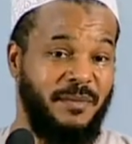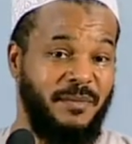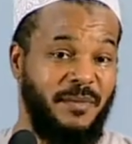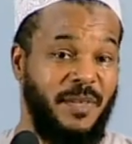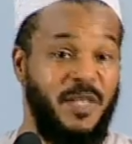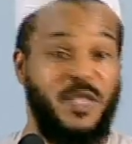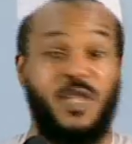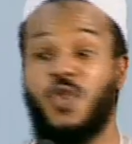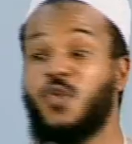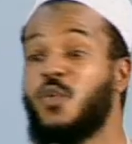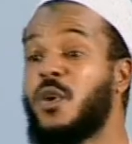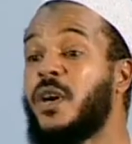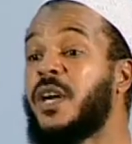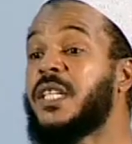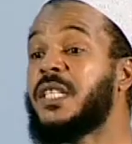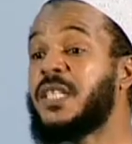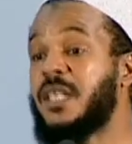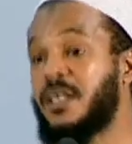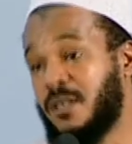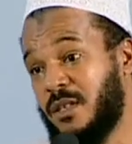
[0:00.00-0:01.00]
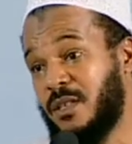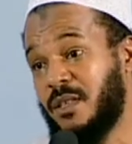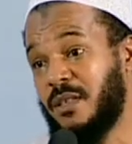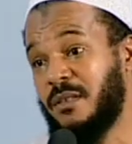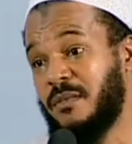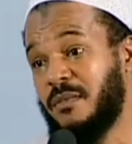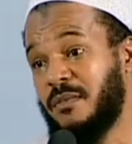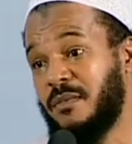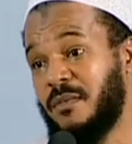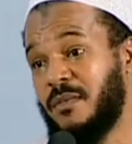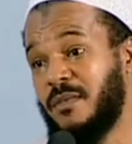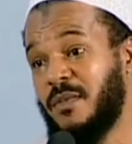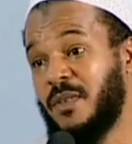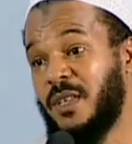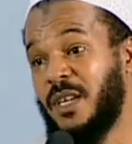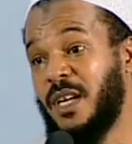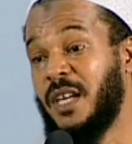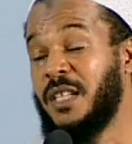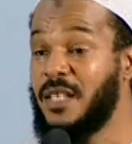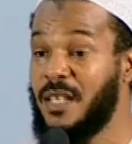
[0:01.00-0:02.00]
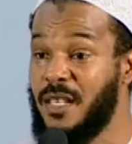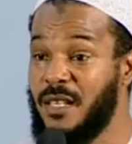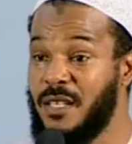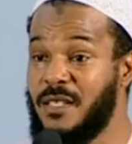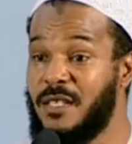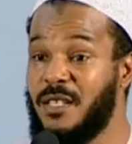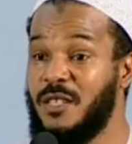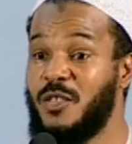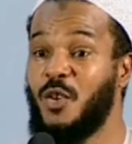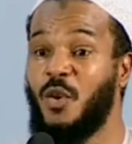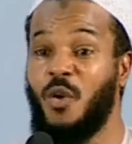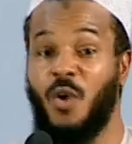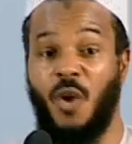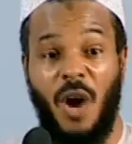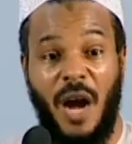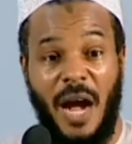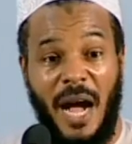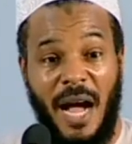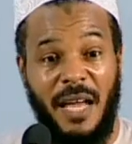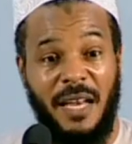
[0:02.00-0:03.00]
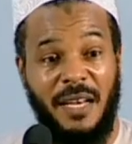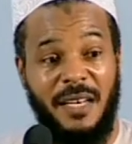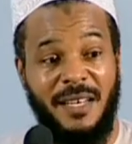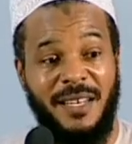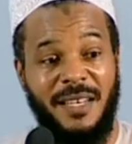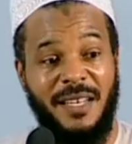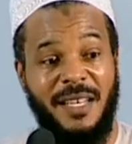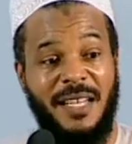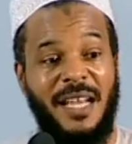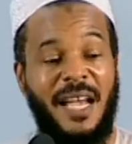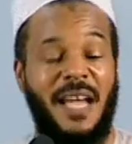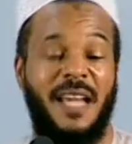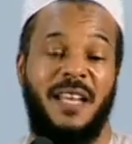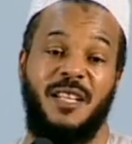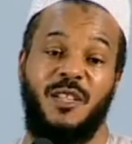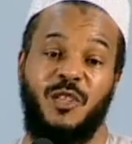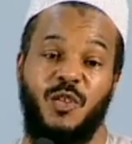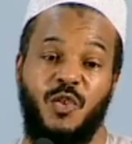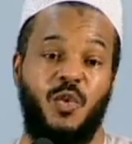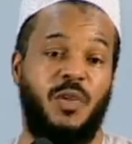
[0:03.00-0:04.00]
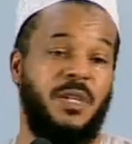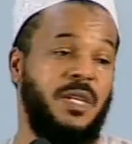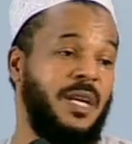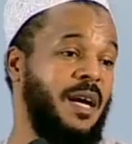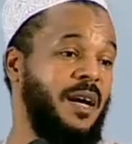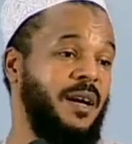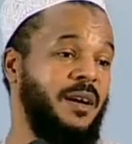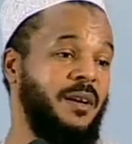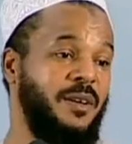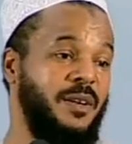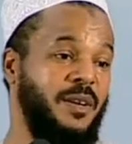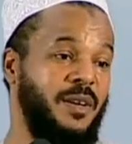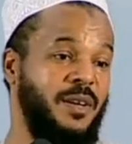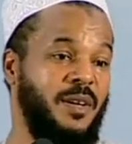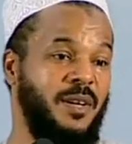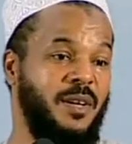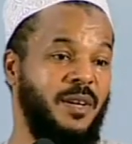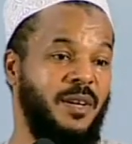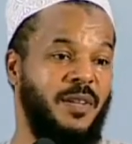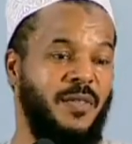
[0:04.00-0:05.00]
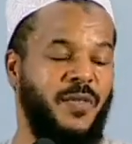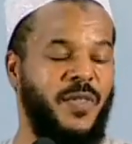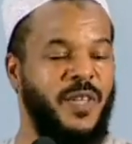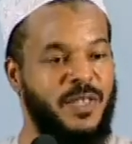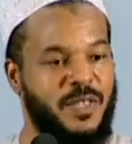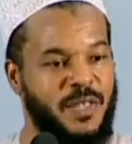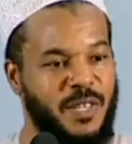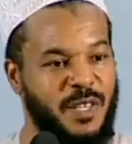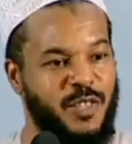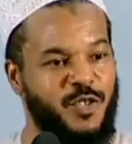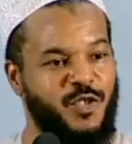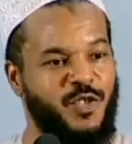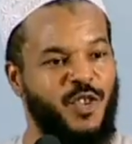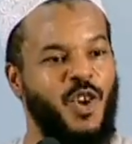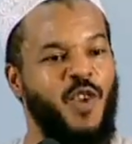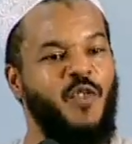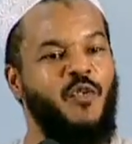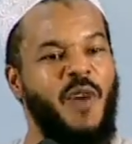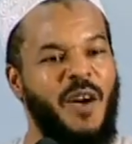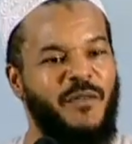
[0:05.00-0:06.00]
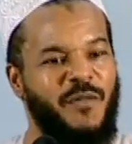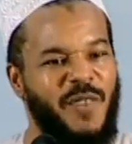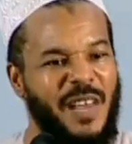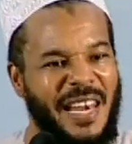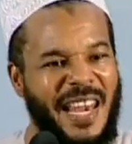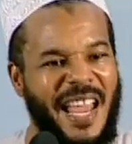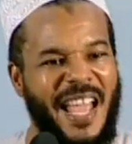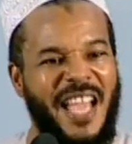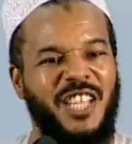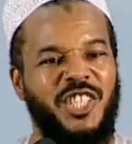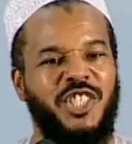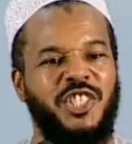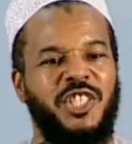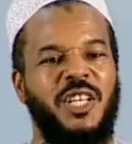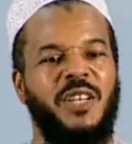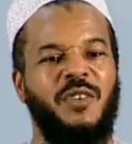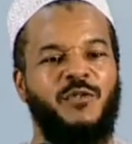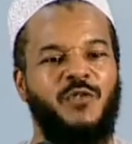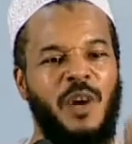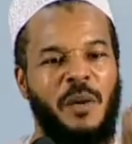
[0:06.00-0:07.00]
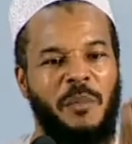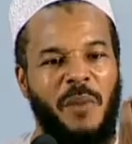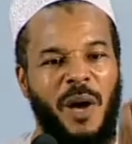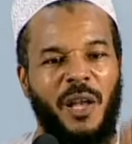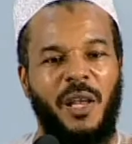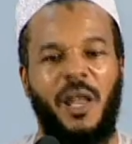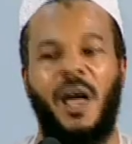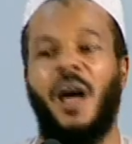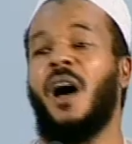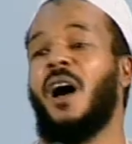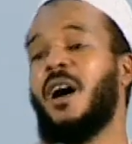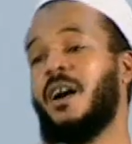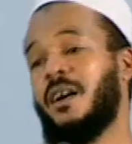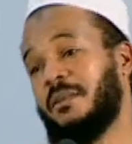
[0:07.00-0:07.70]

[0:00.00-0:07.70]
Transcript: This is where it is. It is in the Quran and in the Sunnah. This is revelation from Allah.